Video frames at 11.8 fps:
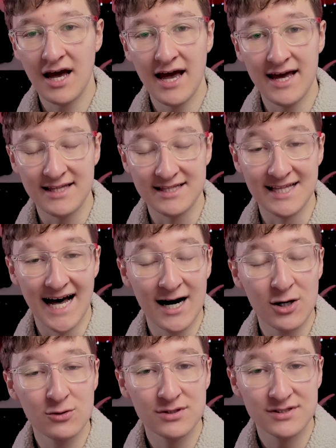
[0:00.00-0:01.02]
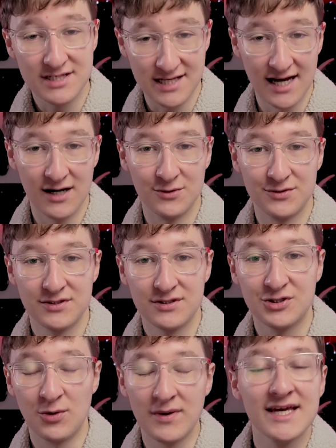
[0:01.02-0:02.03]
A loud sound
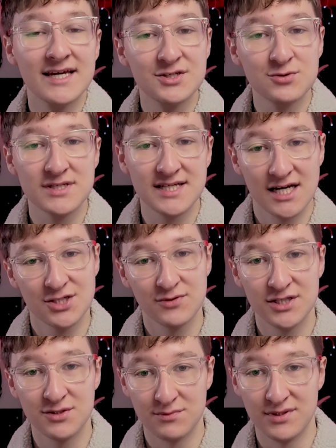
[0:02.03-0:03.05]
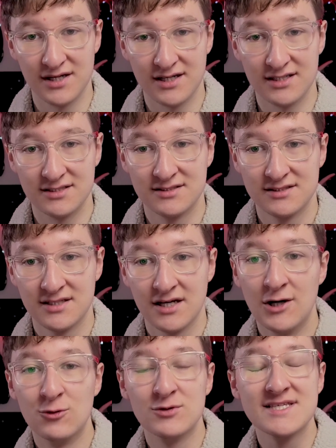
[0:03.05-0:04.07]
going into a saturation plugin
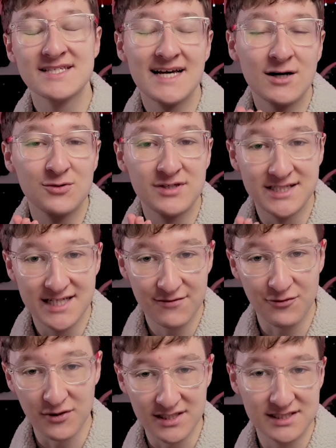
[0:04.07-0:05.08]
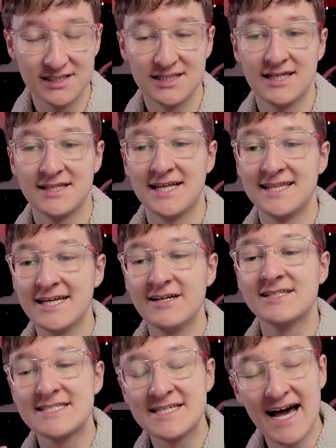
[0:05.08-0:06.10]
would sound different than the
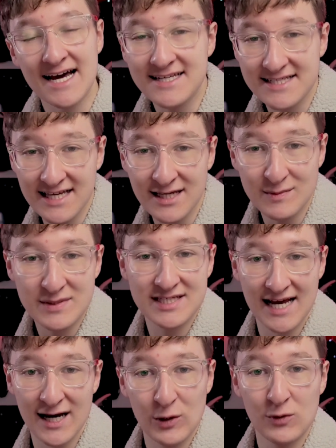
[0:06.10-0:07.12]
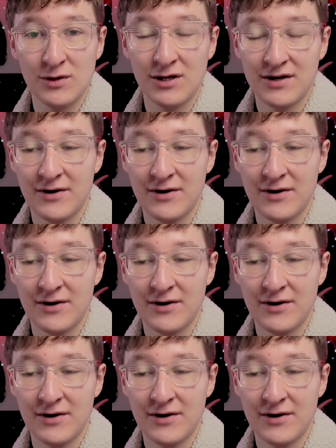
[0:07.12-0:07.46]
exact same sound